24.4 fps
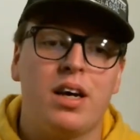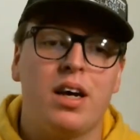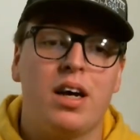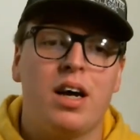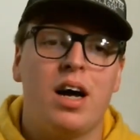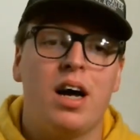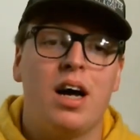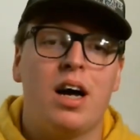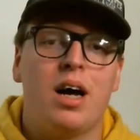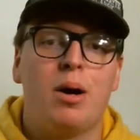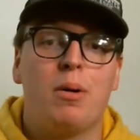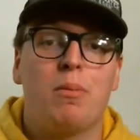
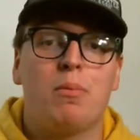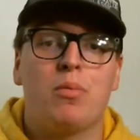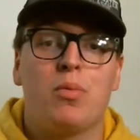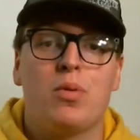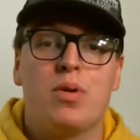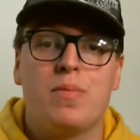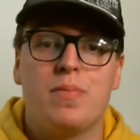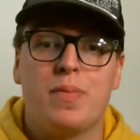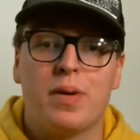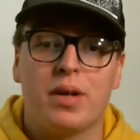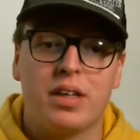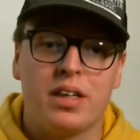um,
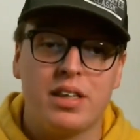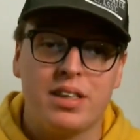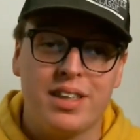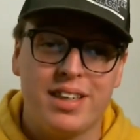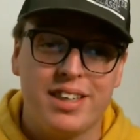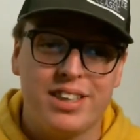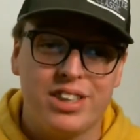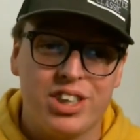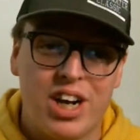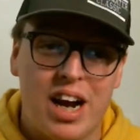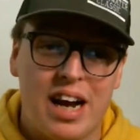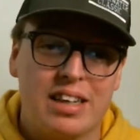Rebuilding the
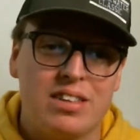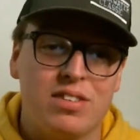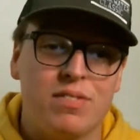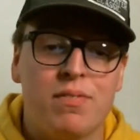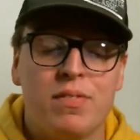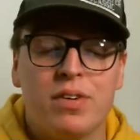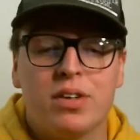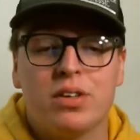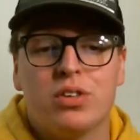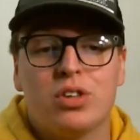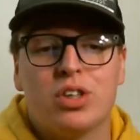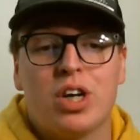
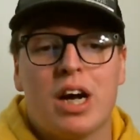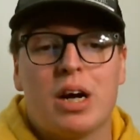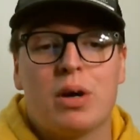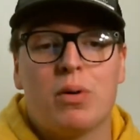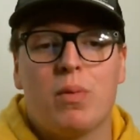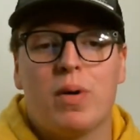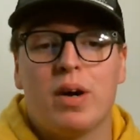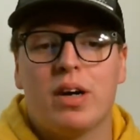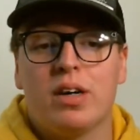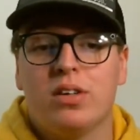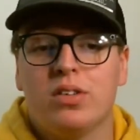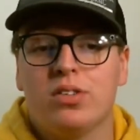Jacksonville
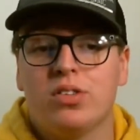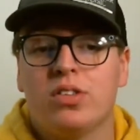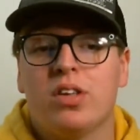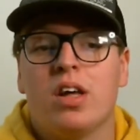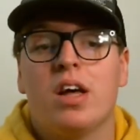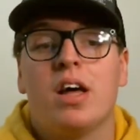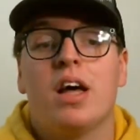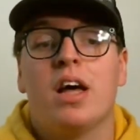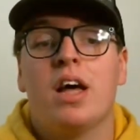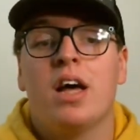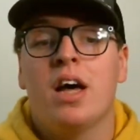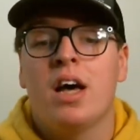Jaguars
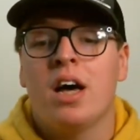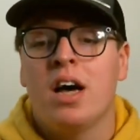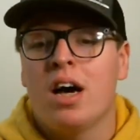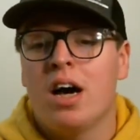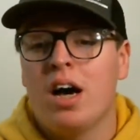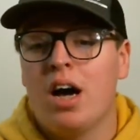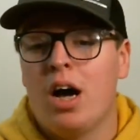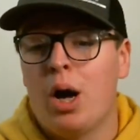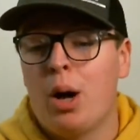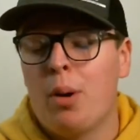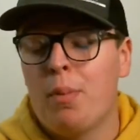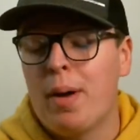
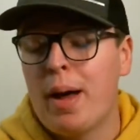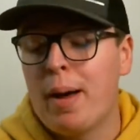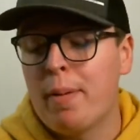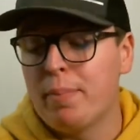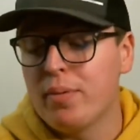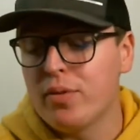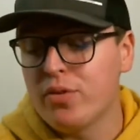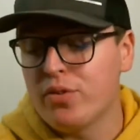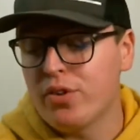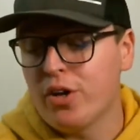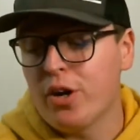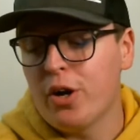um,
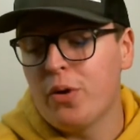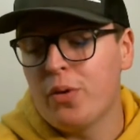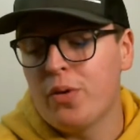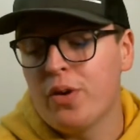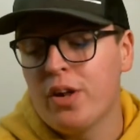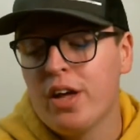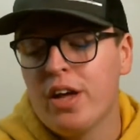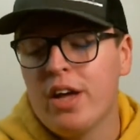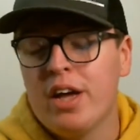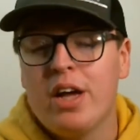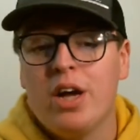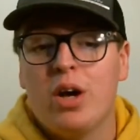episode,
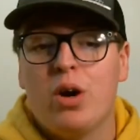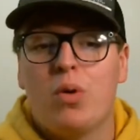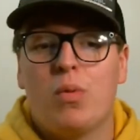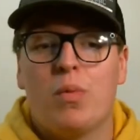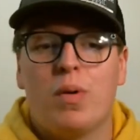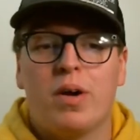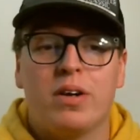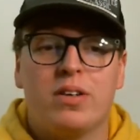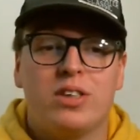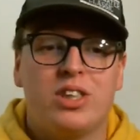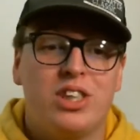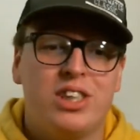
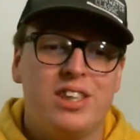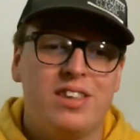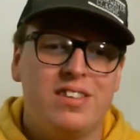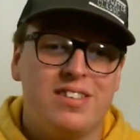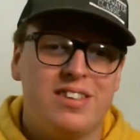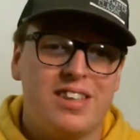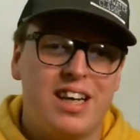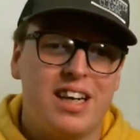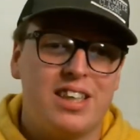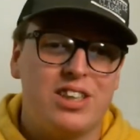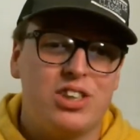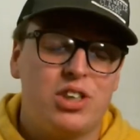where she
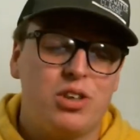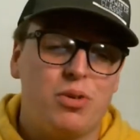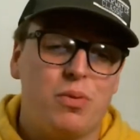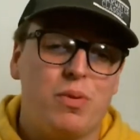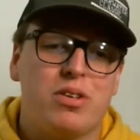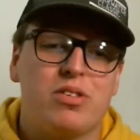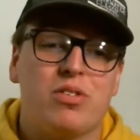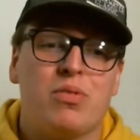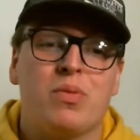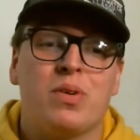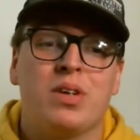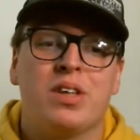said she
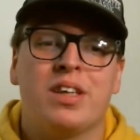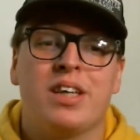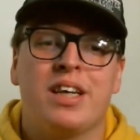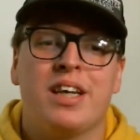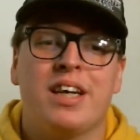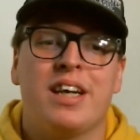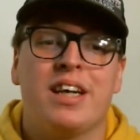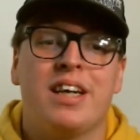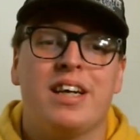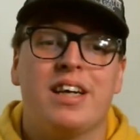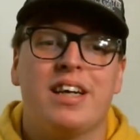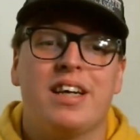wasn't
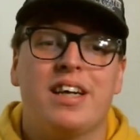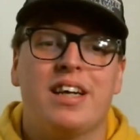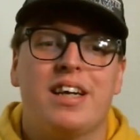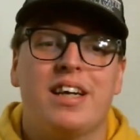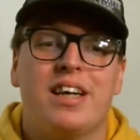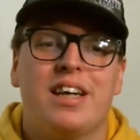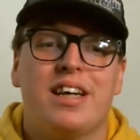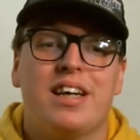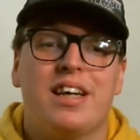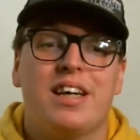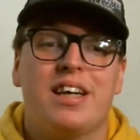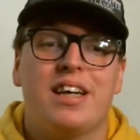really
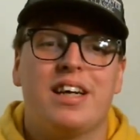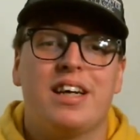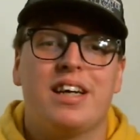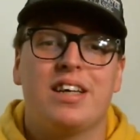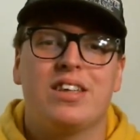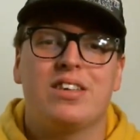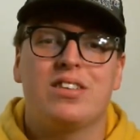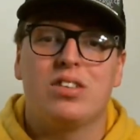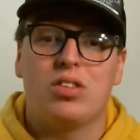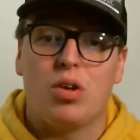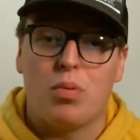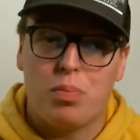
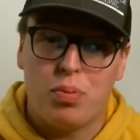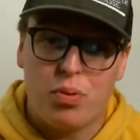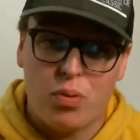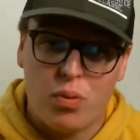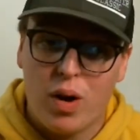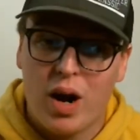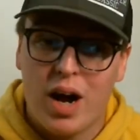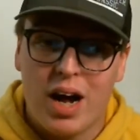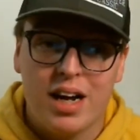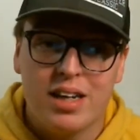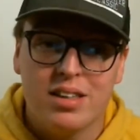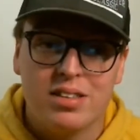
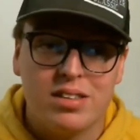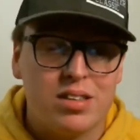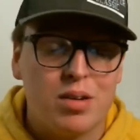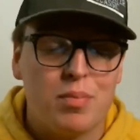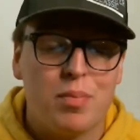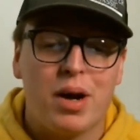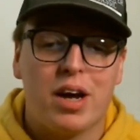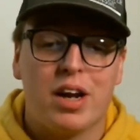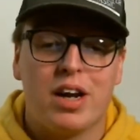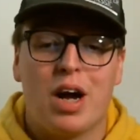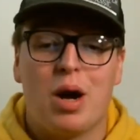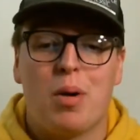surprised
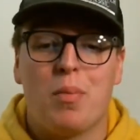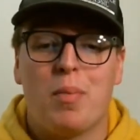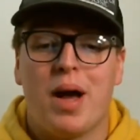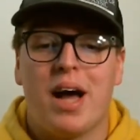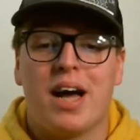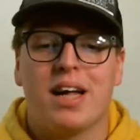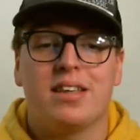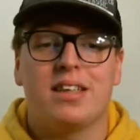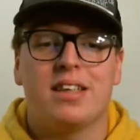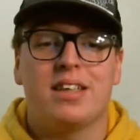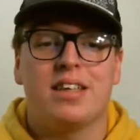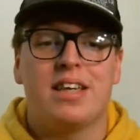about how
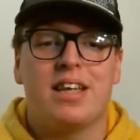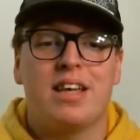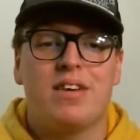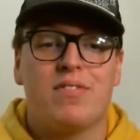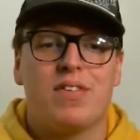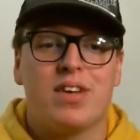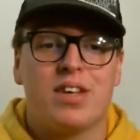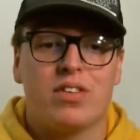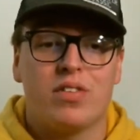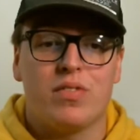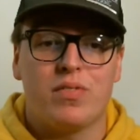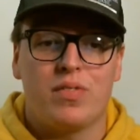bad the
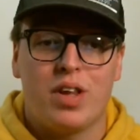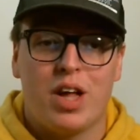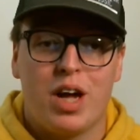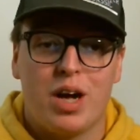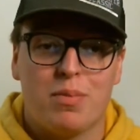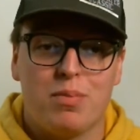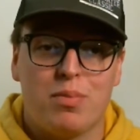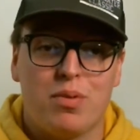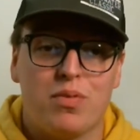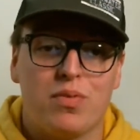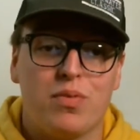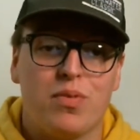defensive line
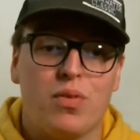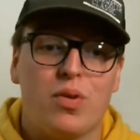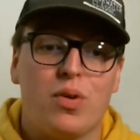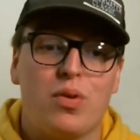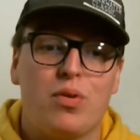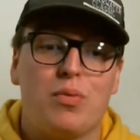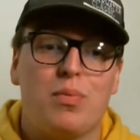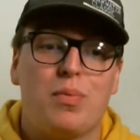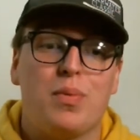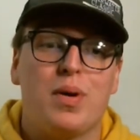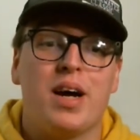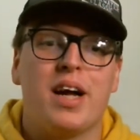
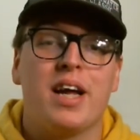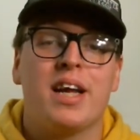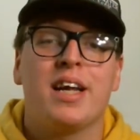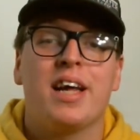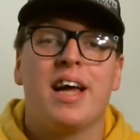performed, but